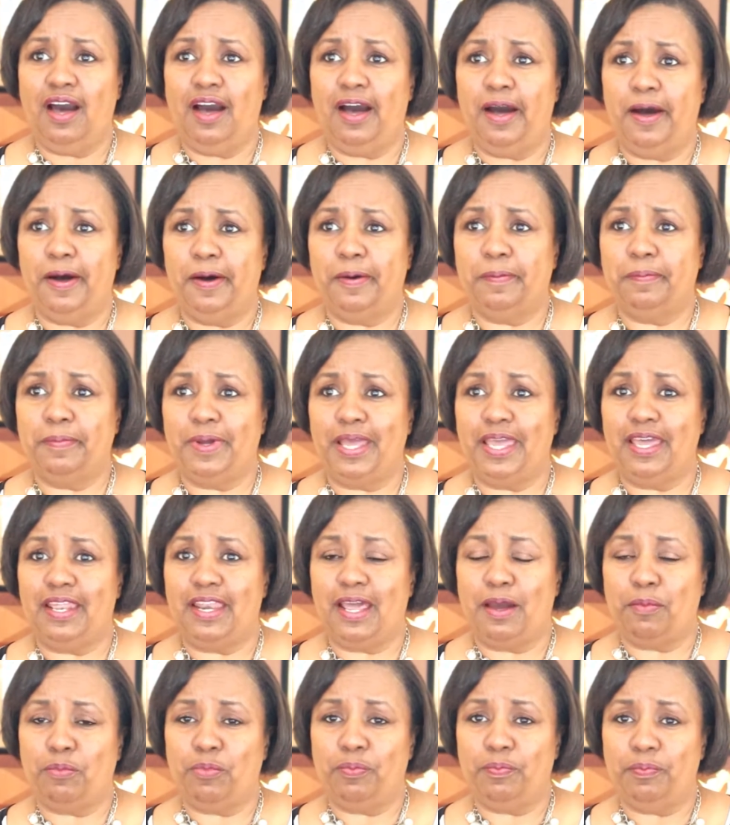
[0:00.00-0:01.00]
um,
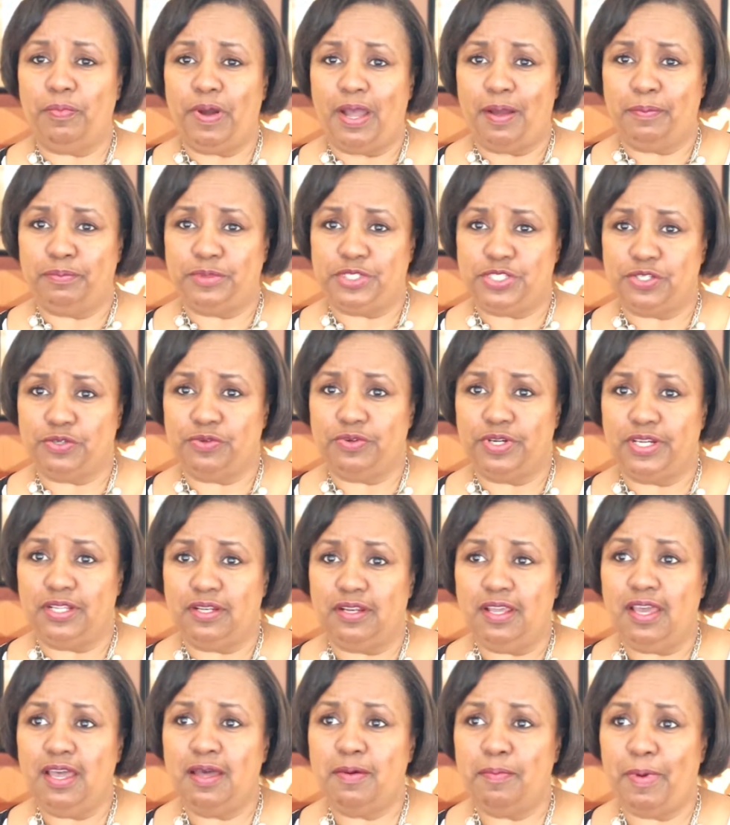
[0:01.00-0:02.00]
and I'm, I'm
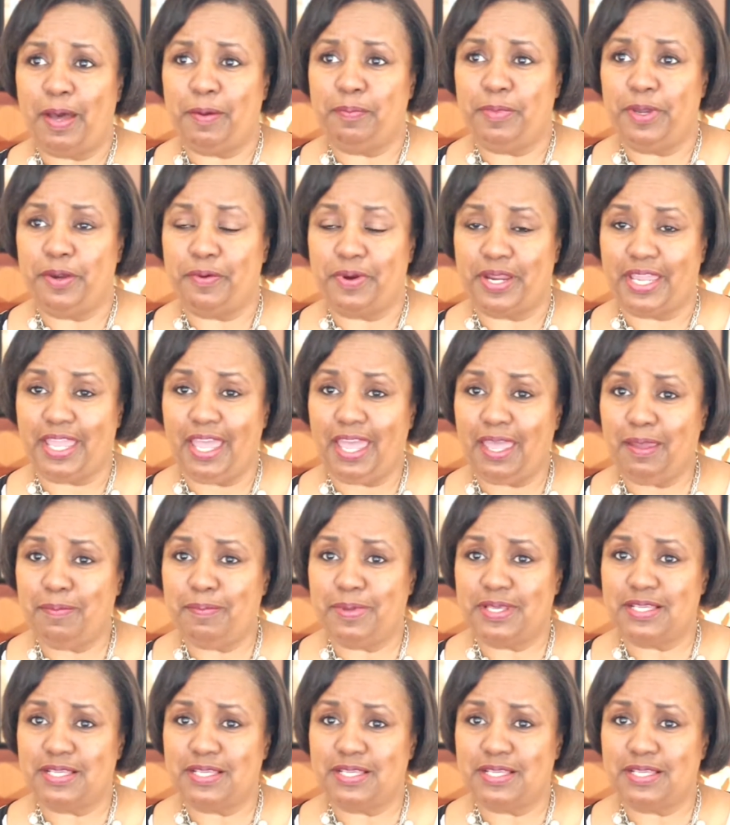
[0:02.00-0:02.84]
doing my Mary Kay